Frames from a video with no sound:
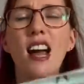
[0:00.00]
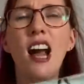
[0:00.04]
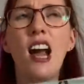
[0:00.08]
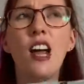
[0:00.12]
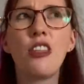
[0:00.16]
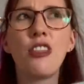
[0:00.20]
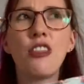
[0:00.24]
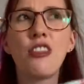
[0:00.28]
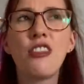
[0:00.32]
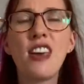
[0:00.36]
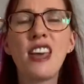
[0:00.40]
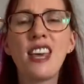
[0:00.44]

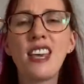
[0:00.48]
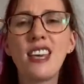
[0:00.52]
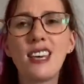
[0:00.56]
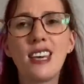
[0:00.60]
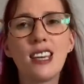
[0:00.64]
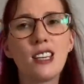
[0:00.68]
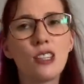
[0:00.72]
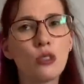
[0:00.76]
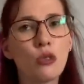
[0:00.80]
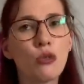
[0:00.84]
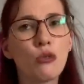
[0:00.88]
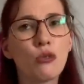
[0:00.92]
I think
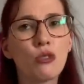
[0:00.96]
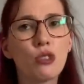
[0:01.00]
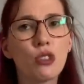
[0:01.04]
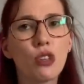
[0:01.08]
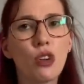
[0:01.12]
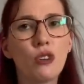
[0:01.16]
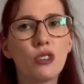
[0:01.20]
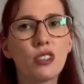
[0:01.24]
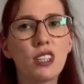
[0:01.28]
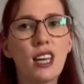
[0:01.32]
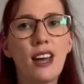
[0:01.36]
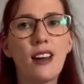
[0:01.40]
it's all
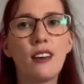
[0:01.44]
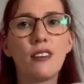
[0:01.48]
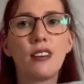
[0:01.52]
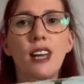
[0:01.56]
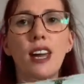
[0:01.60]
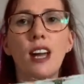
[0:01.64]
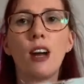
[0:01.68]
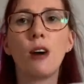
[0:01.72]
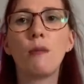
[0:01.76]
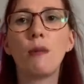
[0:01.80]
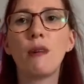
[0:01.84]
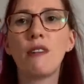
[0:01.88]
sold out
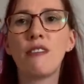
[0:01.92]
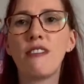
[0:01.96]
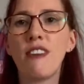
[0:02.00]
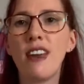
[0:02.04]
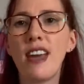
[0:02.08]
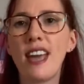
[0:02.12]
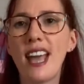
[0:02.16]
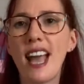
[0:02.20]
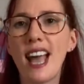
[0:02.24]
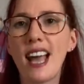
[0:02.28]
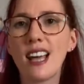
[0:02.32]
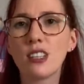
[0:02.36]
now, but
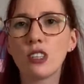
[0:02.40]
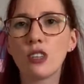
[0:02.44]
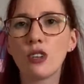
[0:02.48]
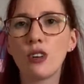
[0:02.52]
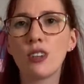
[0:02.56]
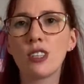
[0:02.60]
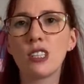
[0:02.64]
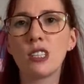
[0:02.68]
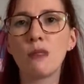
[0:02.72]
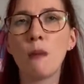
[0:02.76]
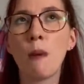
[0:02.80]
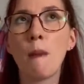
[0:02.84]
Faye has
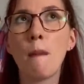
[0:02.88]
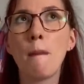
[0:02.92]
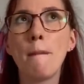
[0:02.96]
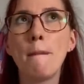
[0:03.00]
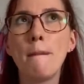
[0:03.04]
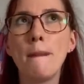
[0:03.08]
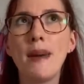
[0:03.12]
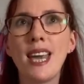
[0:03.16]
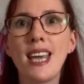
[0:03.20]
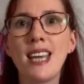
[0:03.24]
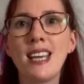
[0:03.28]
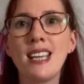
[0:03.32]
got some
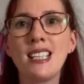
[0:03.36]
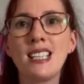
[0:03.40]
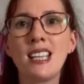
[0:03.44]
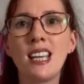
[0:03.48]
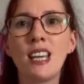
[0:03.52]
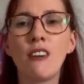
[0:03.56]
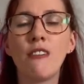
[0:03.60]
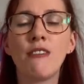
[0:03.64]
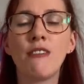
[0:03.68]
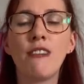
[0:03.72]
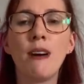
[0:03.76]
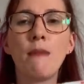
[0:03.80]

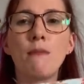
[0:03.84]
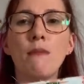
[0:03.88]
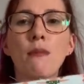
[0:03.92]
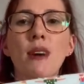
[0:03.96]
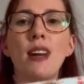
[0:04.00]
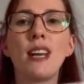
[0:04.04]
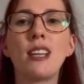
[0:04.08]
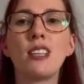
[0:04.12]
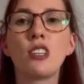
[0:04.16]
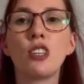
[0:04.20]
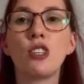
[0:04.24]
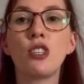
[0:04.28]
amazing
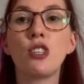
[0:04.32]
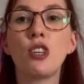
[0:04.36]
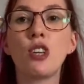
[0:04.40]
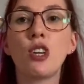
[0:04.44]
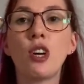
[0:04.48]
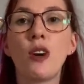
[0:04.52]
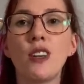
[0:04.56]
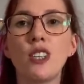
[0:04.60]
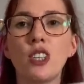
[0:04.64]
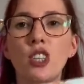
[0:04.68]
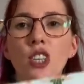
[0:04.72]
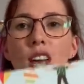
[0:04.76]
fabrics, so do
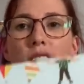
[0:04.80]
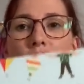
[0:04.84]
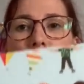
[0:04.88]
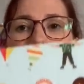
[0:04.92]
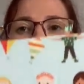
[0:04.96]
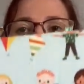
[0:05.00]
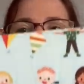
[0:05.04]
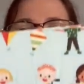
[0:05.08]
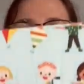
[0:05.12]
go and check her